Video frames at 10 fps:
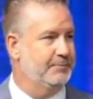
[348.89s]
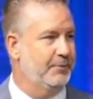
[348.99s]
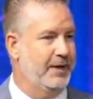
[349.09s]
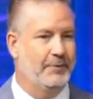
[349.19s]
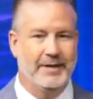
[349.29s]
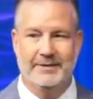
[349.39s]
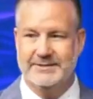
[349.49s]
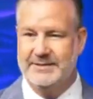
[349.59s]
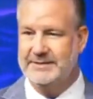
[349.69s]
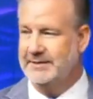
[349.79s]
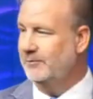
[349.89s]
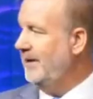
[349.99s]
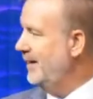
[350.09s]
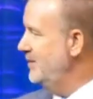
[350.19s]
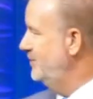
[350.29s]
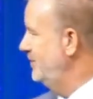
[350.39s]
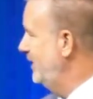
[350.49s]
pray without ceasing. Well, how do you do